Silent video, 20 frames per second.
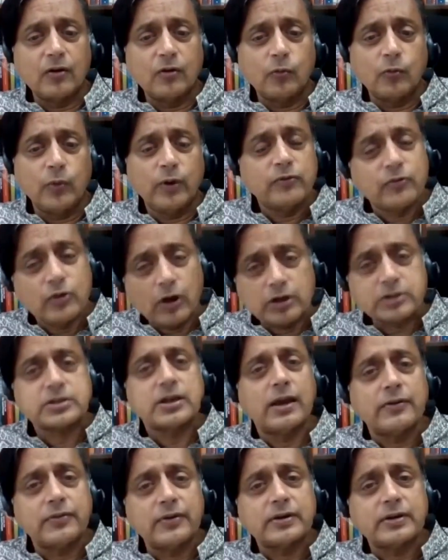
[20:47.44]
We've got to
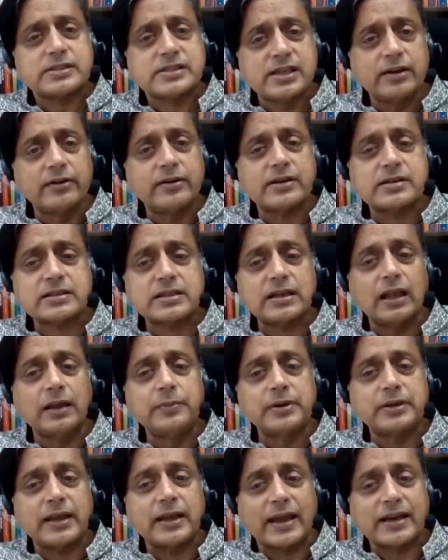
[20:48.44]
have a serious
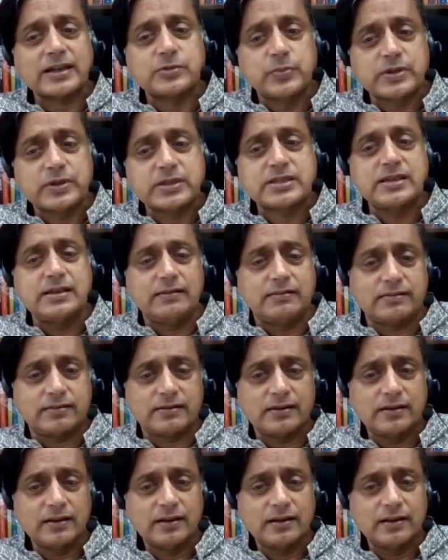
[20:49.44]
climate act with teeth.